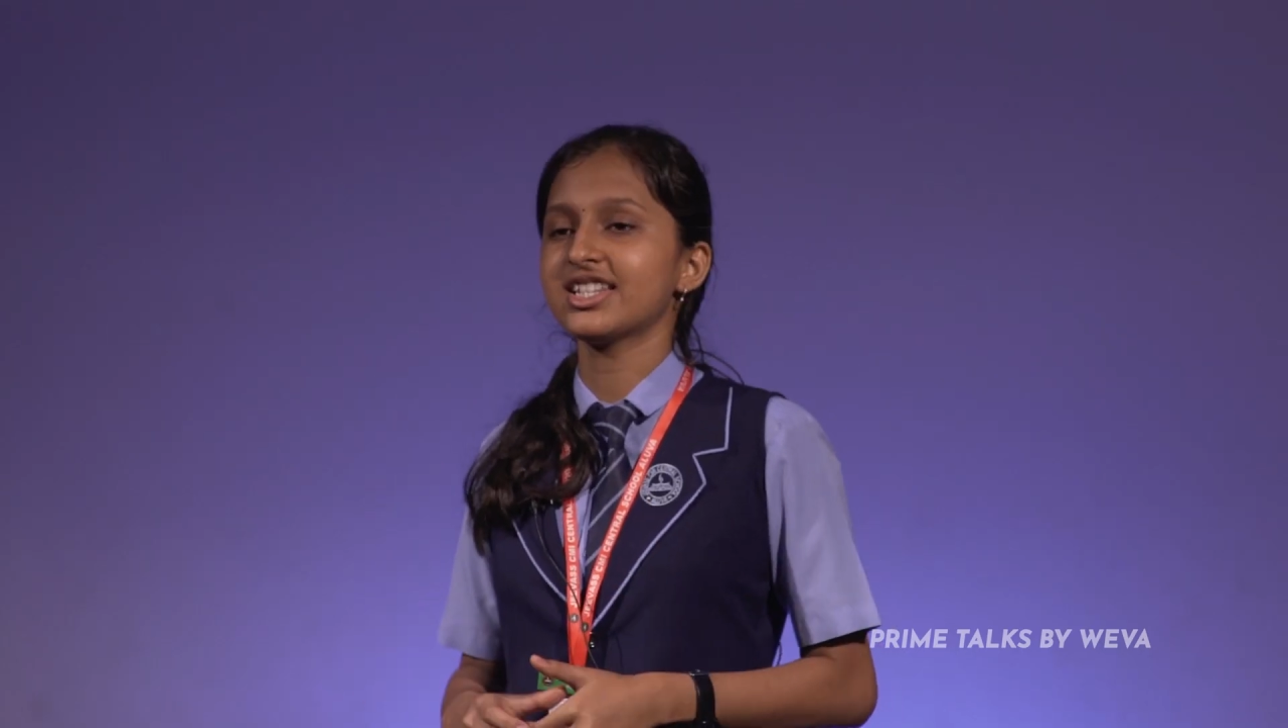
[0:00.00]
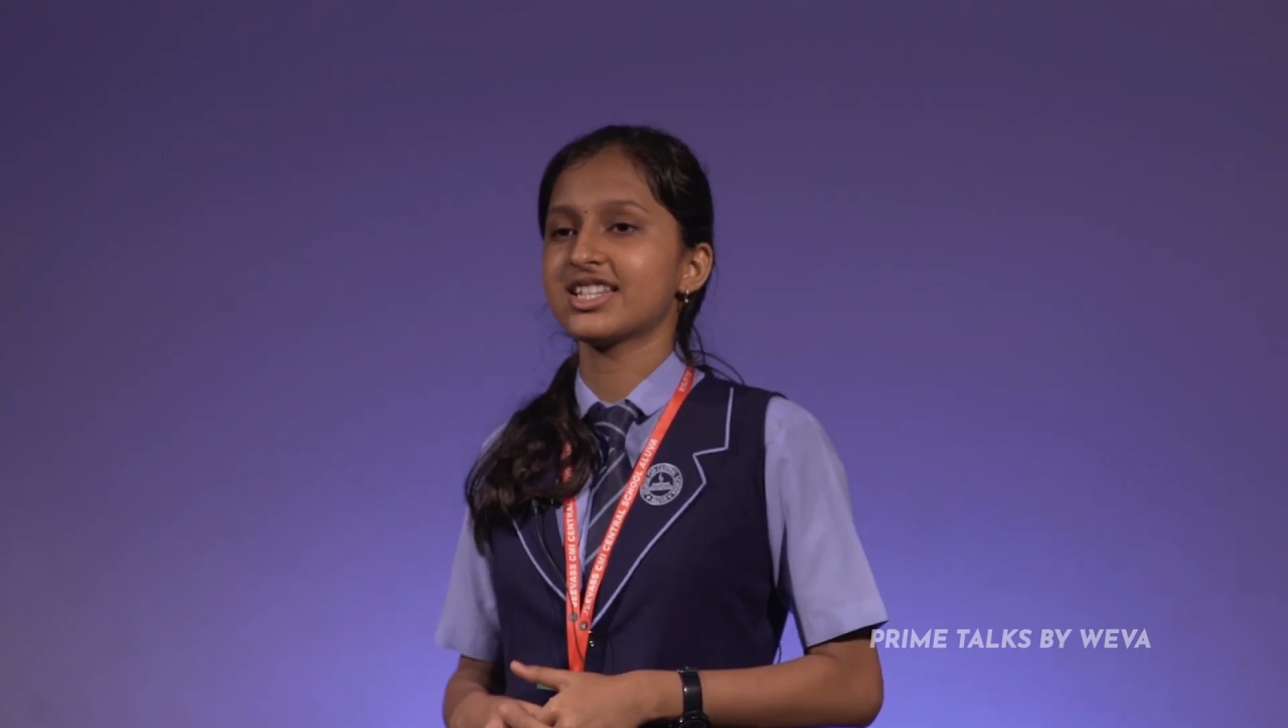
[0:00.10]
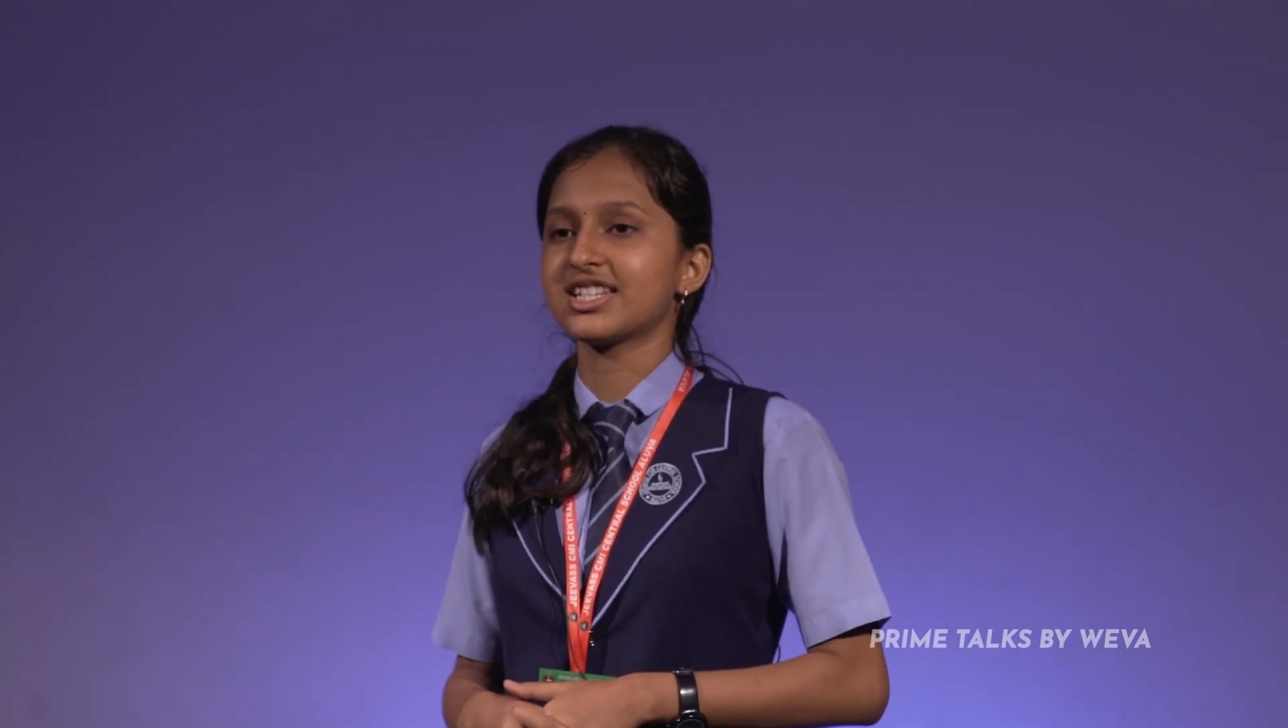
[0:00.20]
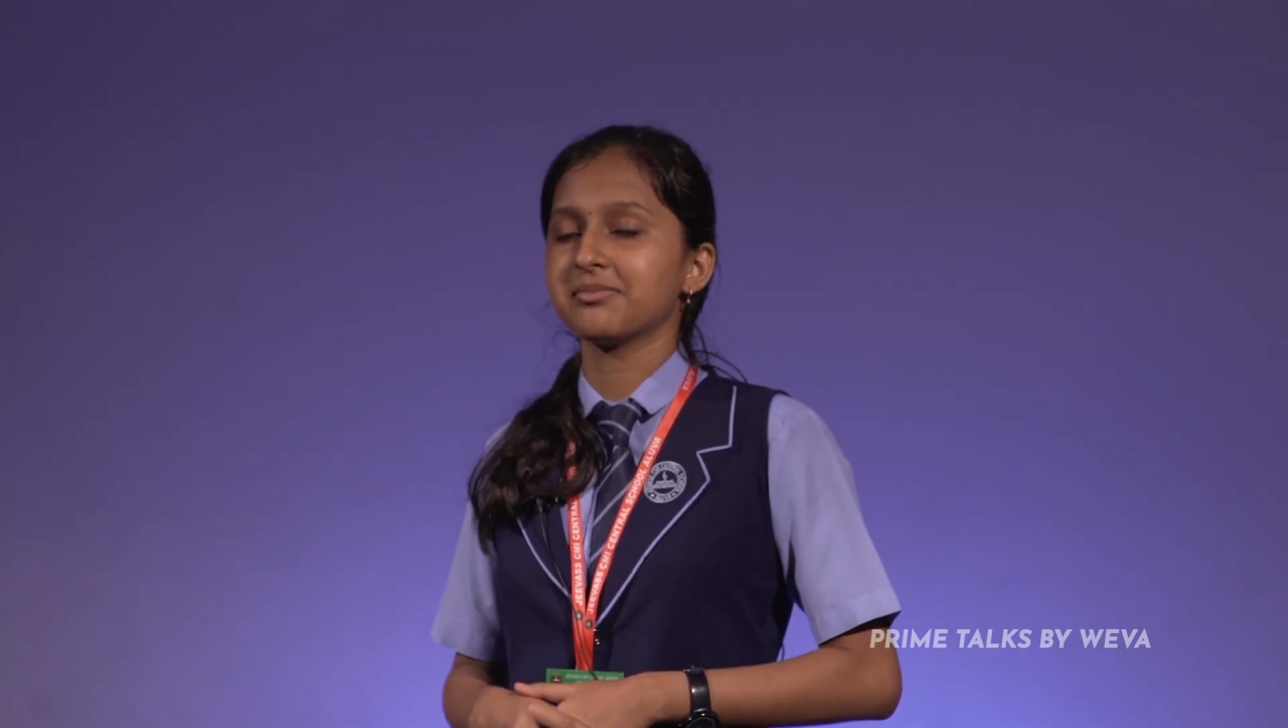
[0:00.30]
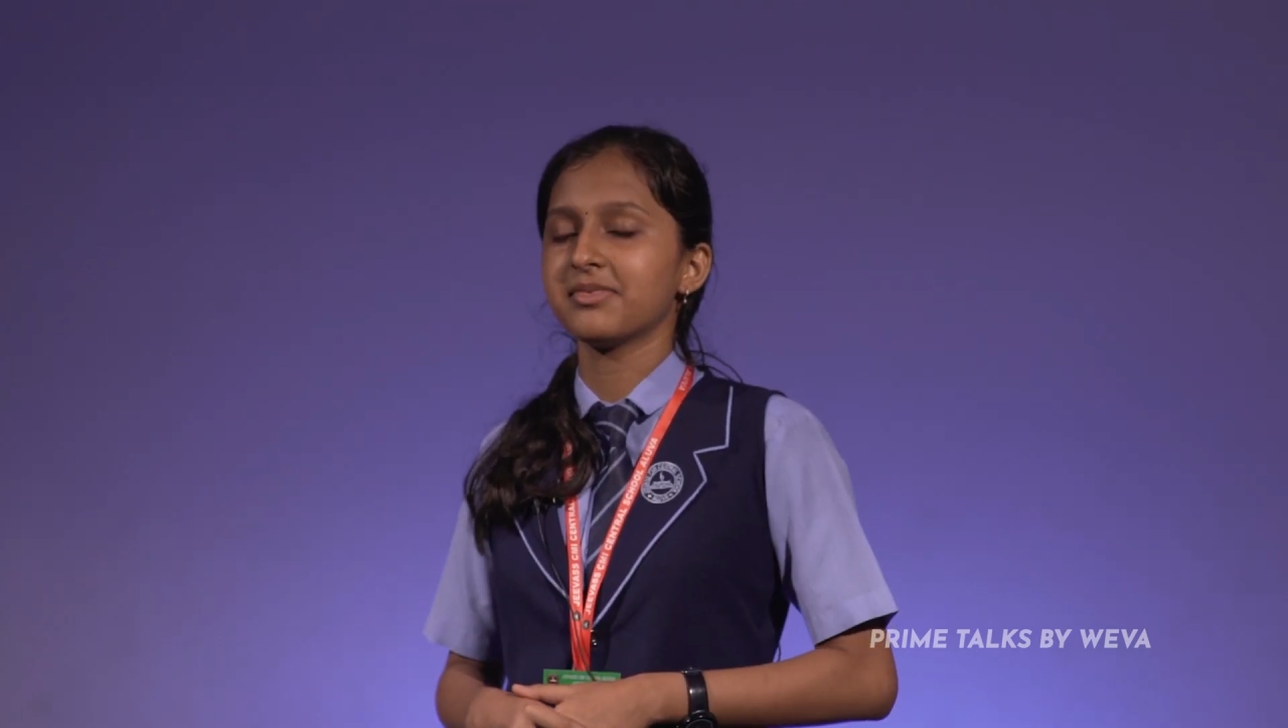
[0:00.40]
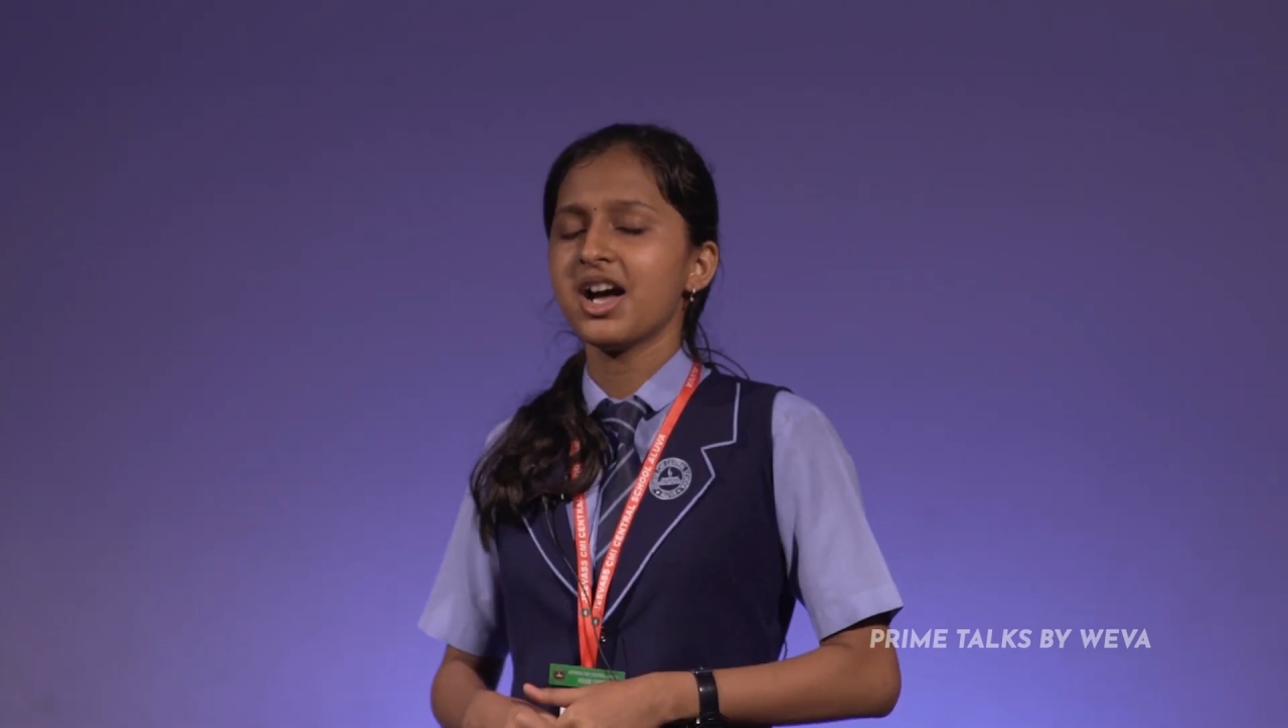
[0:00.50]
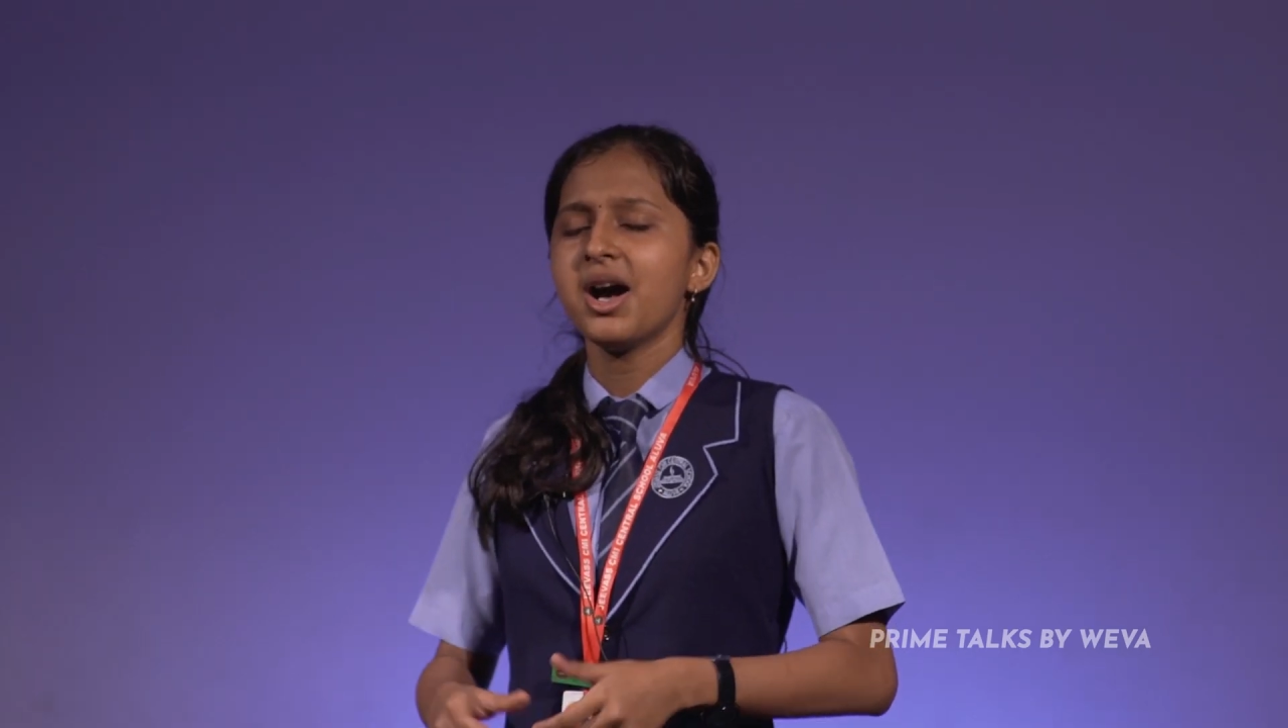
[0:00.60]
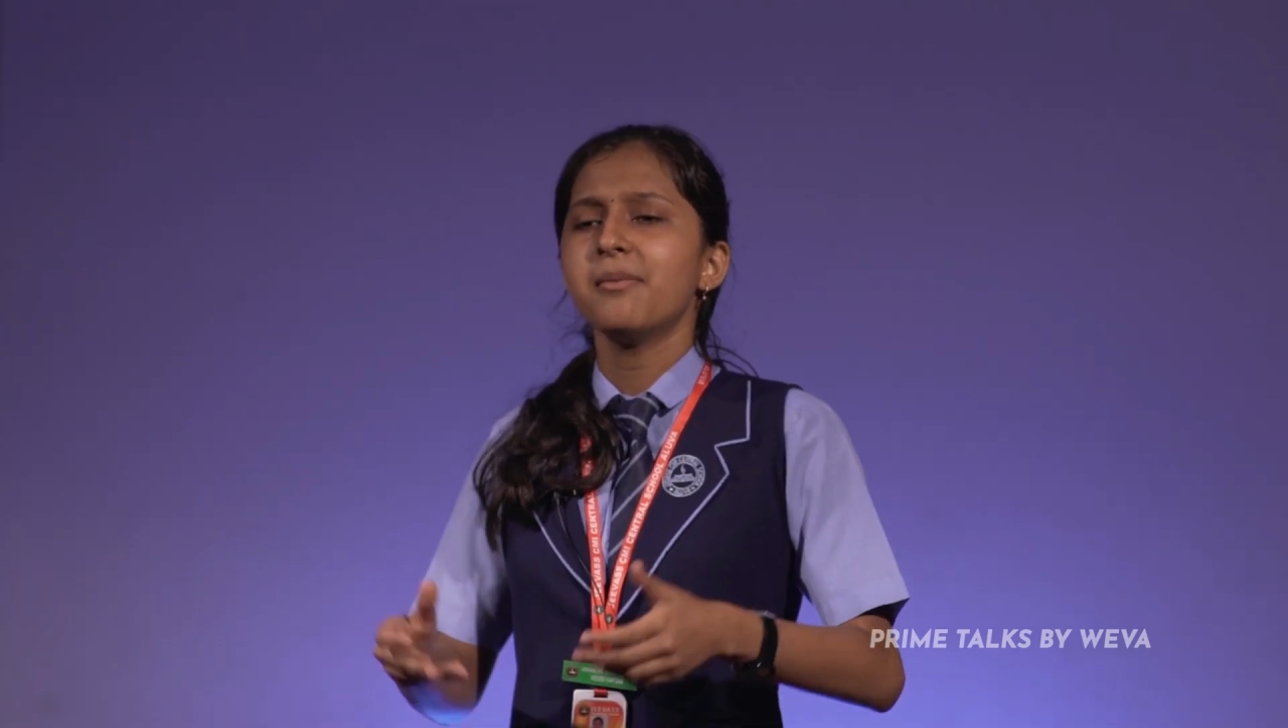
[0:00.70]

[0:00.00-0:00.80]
system